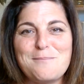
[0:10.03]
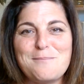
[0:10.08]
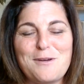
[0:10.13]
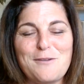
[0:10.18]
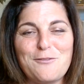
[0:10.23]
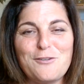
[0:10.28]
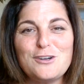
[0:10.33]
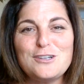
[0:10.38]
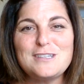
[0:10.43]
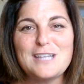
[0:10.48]

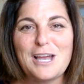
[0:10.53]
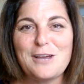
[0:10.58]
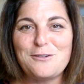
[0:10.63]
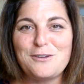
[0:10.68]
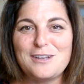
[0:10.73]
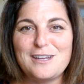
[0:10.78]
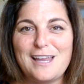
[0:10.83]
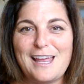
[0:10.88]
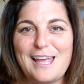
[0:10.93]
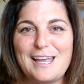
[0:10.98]
But first, I
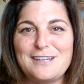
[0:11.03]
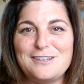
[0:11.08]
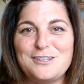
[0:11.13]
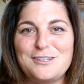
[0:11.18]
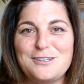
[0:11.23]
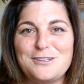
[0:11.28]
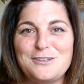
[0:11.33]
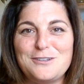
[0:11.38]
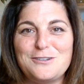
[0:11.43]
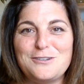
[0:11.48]
would like
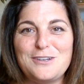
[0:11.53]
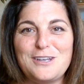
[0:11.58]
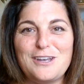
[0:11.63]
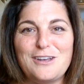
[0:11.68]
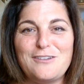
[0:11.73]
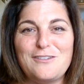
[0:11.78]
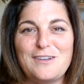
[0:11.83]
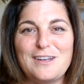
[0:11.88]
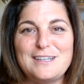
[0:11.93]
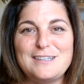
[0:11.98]
to
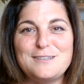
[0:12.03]
give a